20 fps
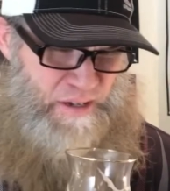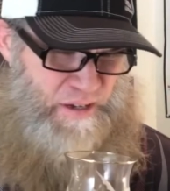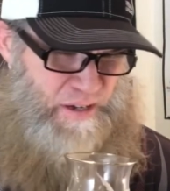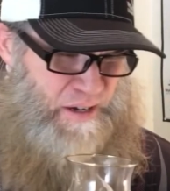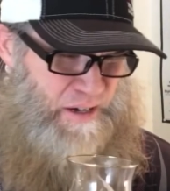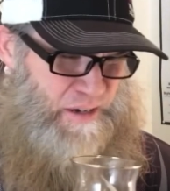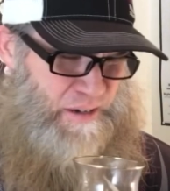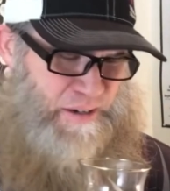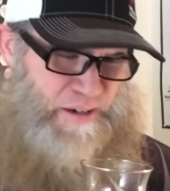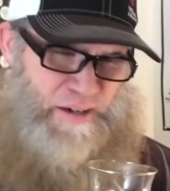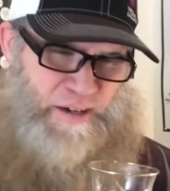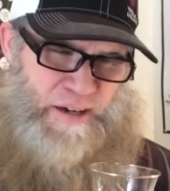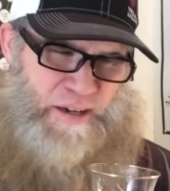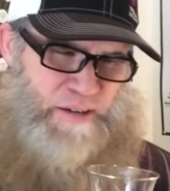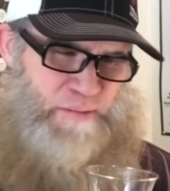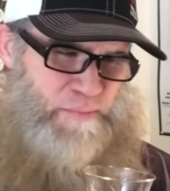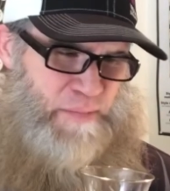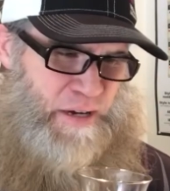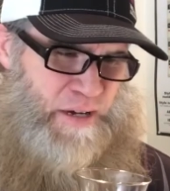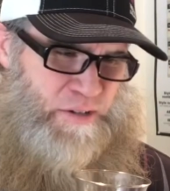oh I
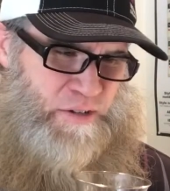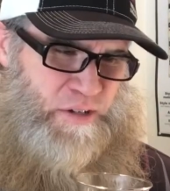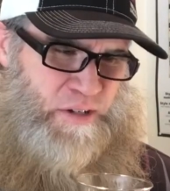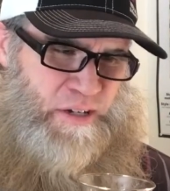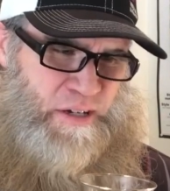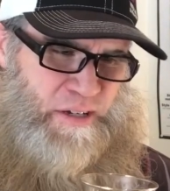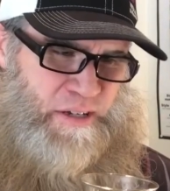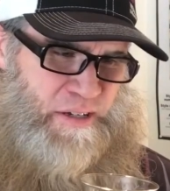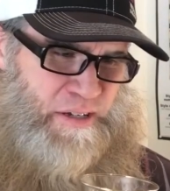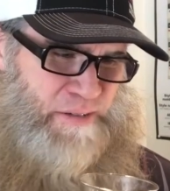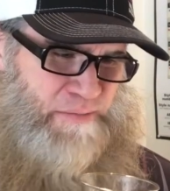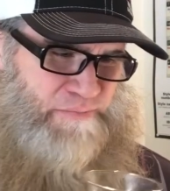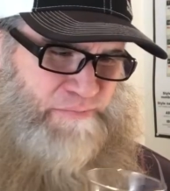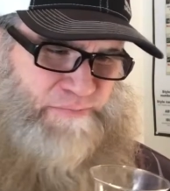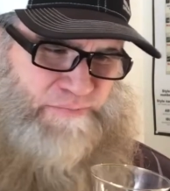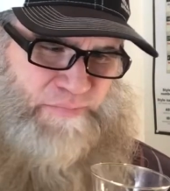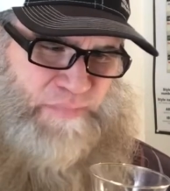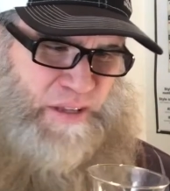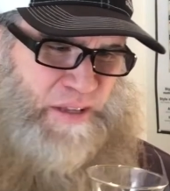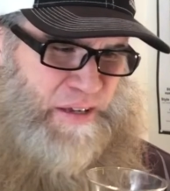imagine any
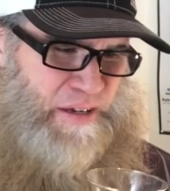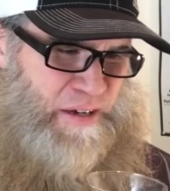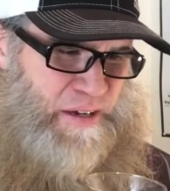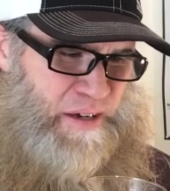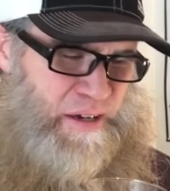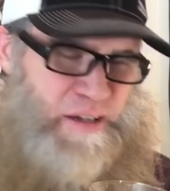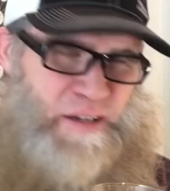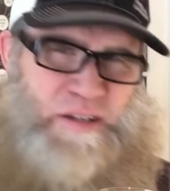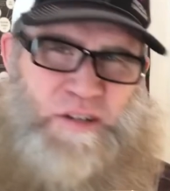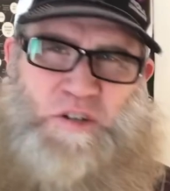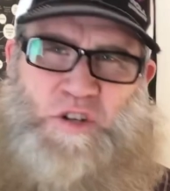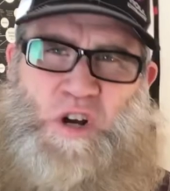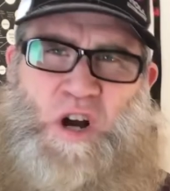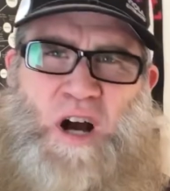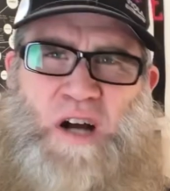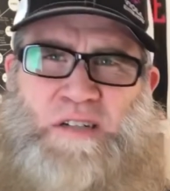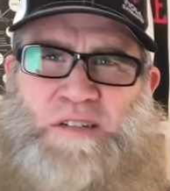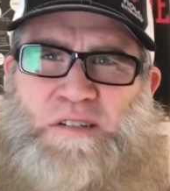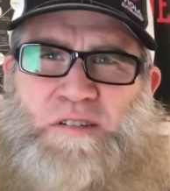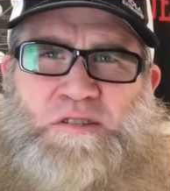any
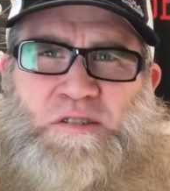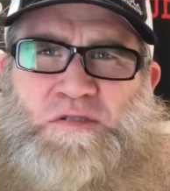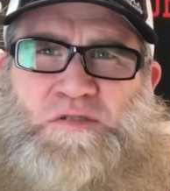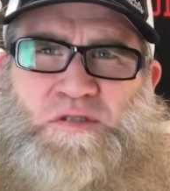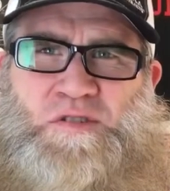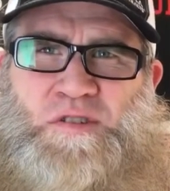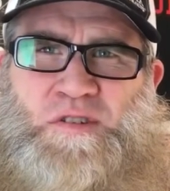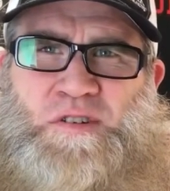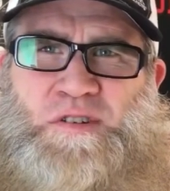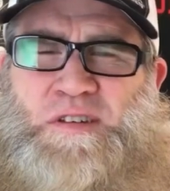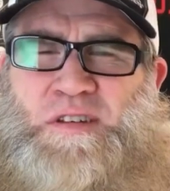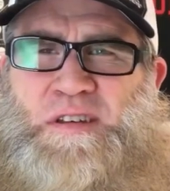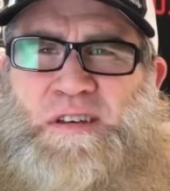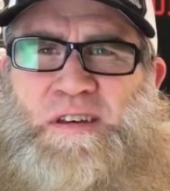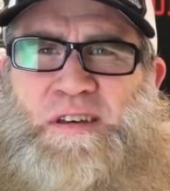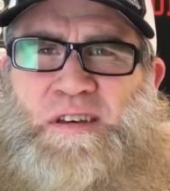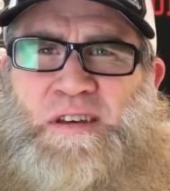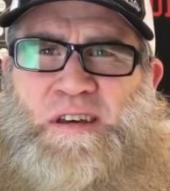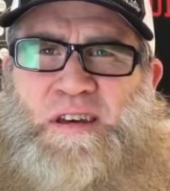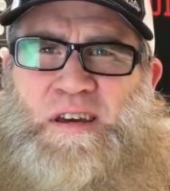chocolate dessert,
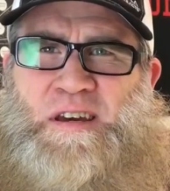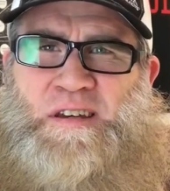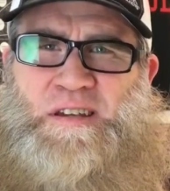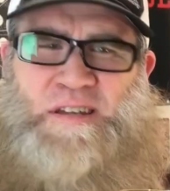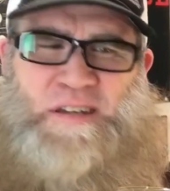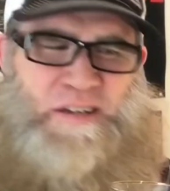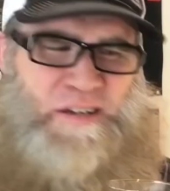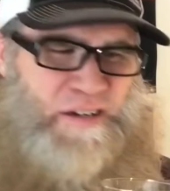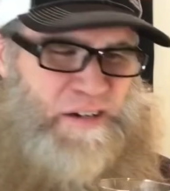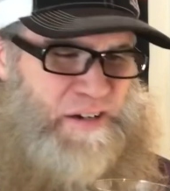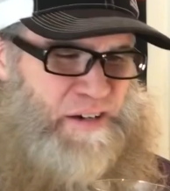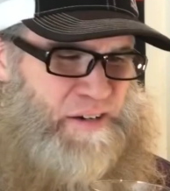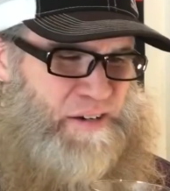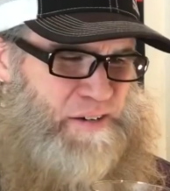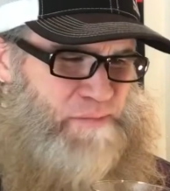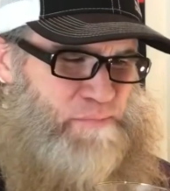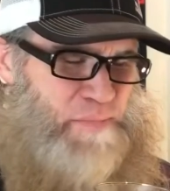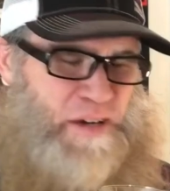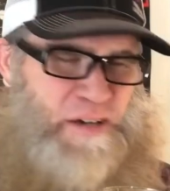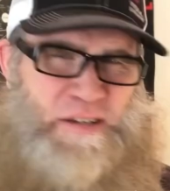any uh,
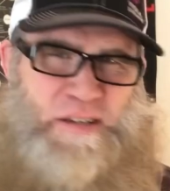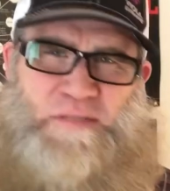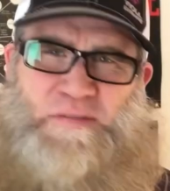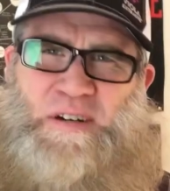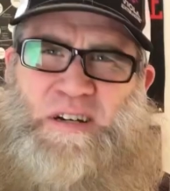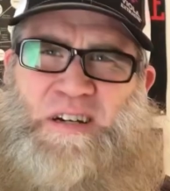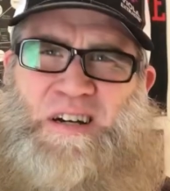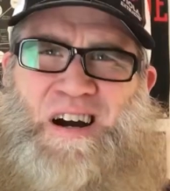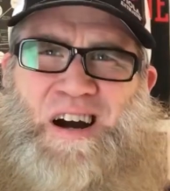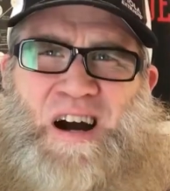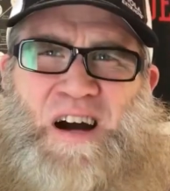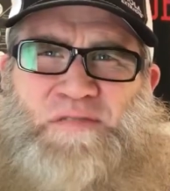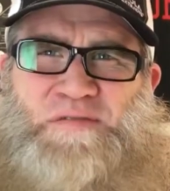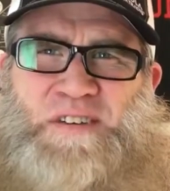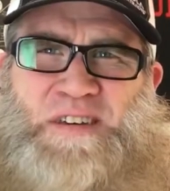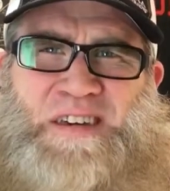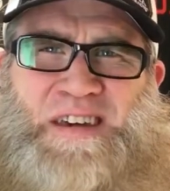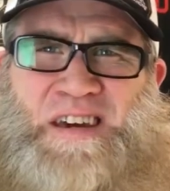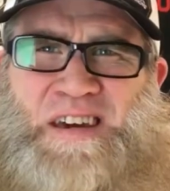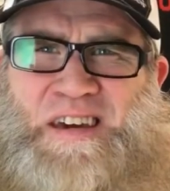man even
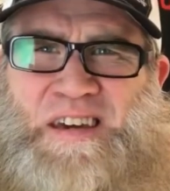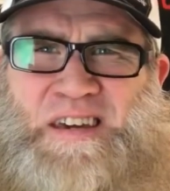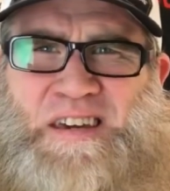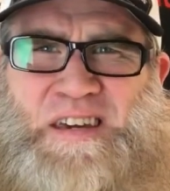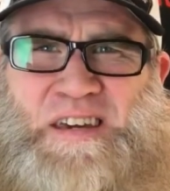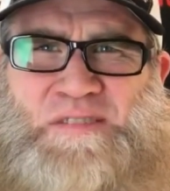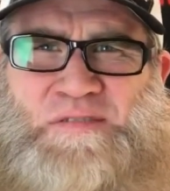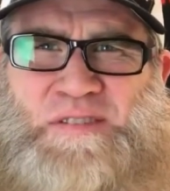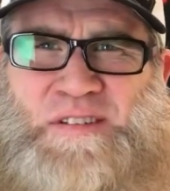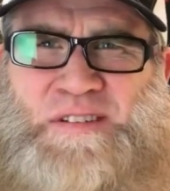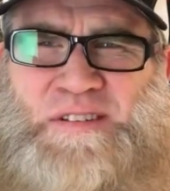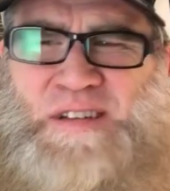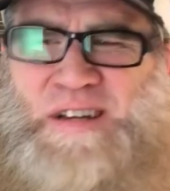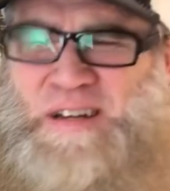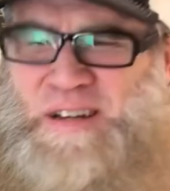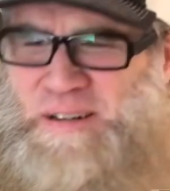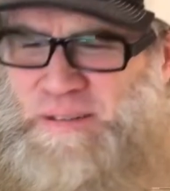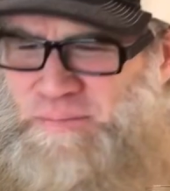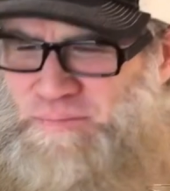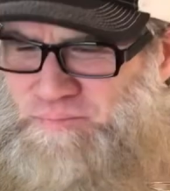coffee cake, even
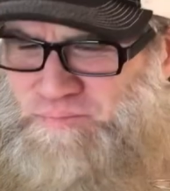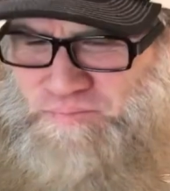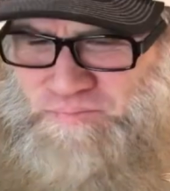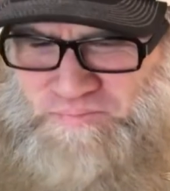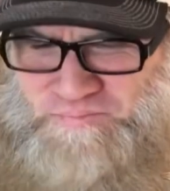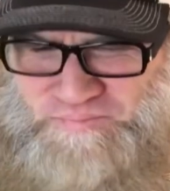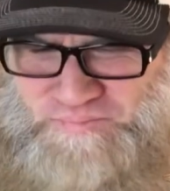um,